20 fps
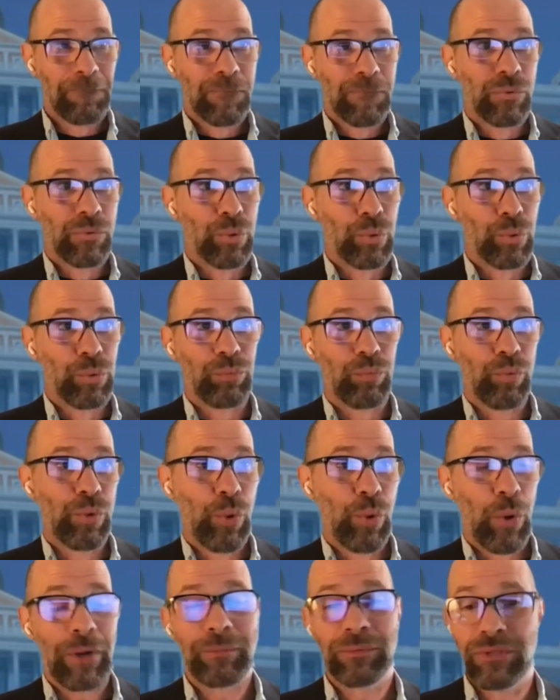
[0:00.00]
We
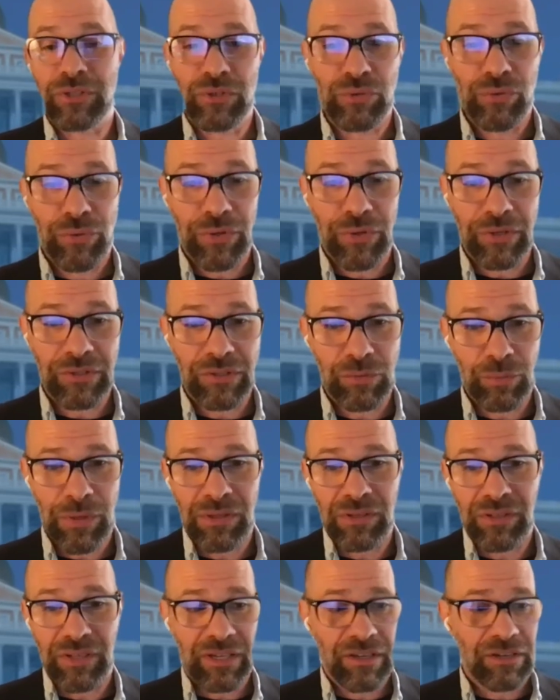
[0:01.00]
were able to do things as
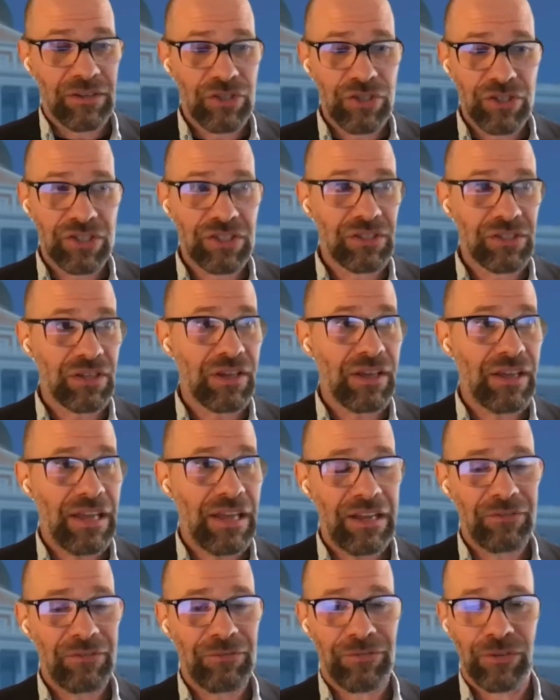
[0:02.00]
well, like in just a
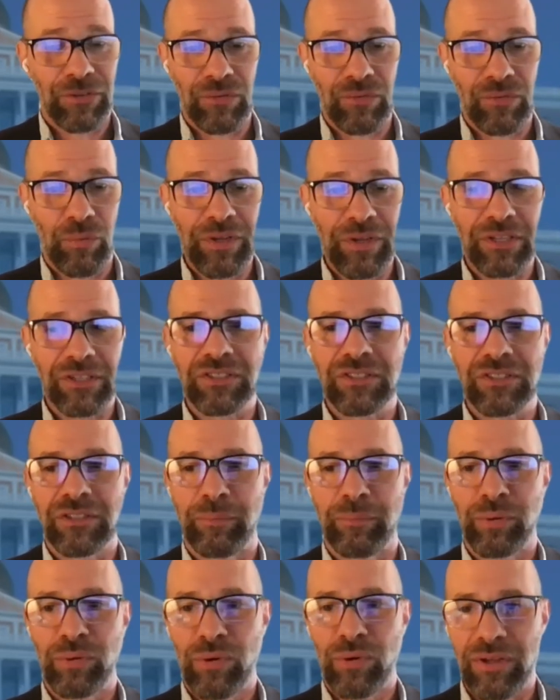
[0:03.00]
handful of weeks,
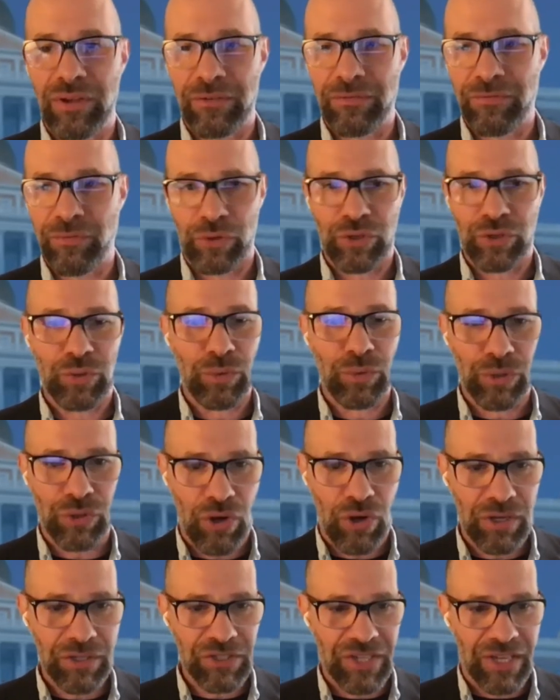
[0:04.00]
deploy a virtual
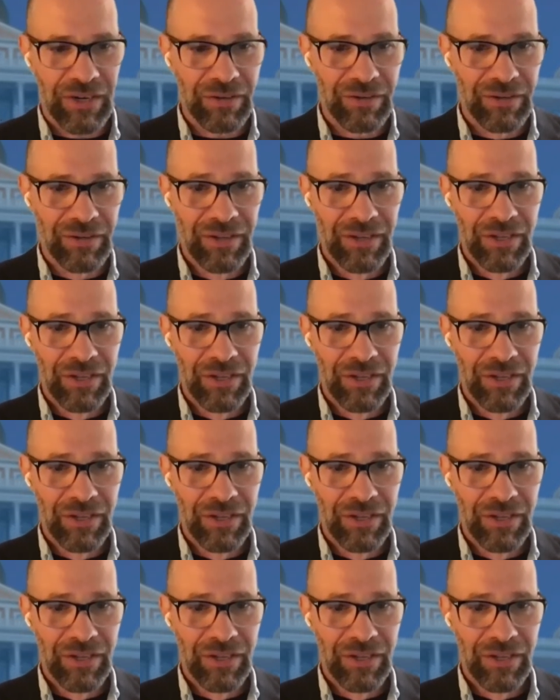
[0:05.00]
call center.